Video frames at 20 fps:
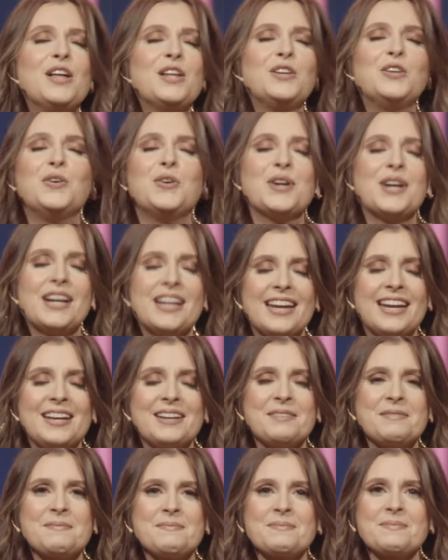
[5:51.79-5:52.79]
Lord,
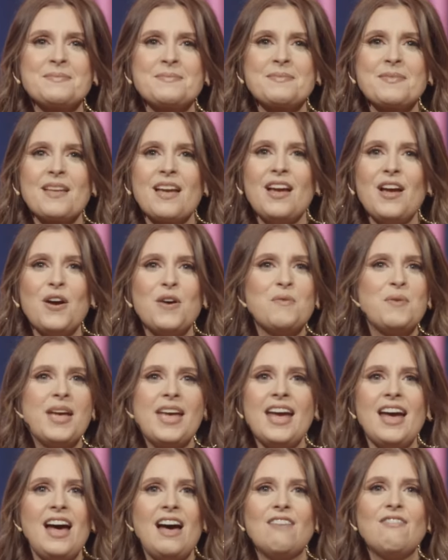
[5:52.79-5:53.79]

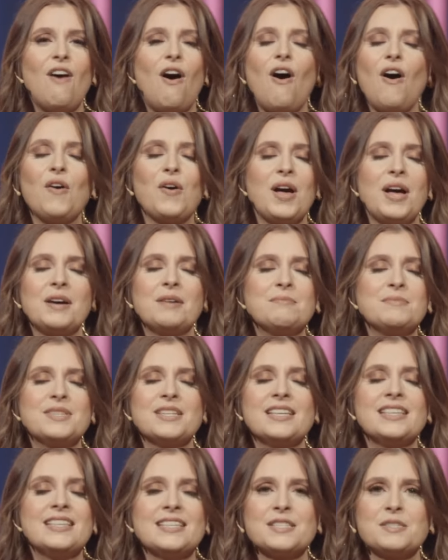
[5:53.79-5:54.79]
we have all come
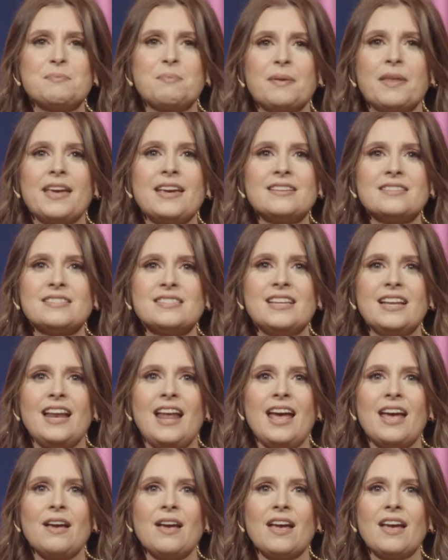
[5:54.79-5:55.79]
to this place
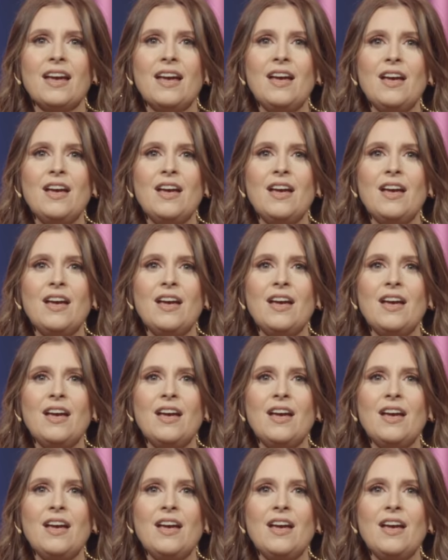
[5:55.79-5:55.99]
today.